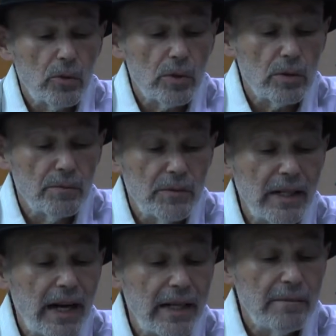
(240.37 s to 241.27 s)
were
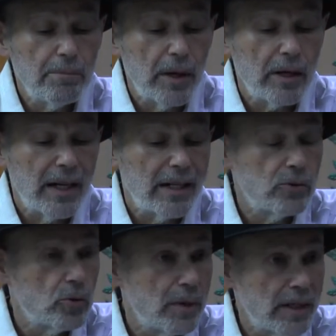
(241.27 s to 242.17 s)
nine para
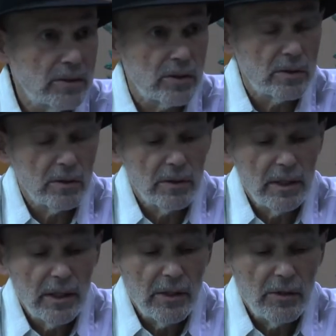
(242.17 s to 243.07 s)
adumas,
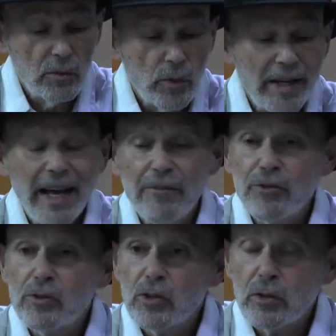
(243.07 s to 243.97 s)
the red
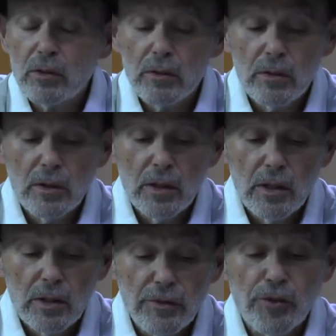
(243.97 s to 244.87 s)
heifers,
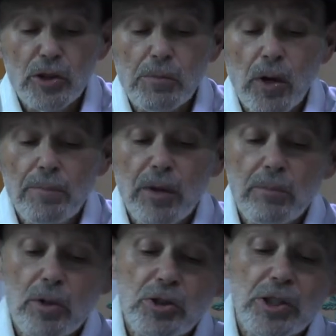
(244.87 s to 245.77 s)
the first brought by
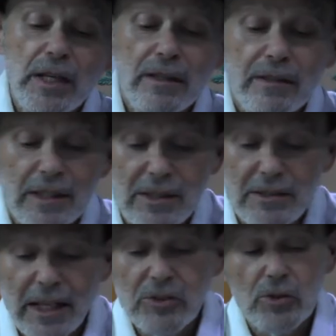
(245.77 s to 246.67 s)
Moshe in the
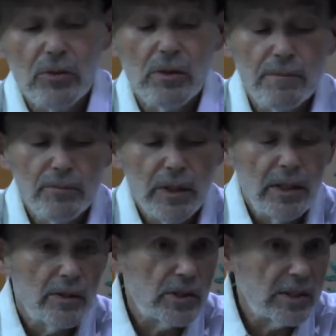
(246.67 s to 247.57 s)
desert, the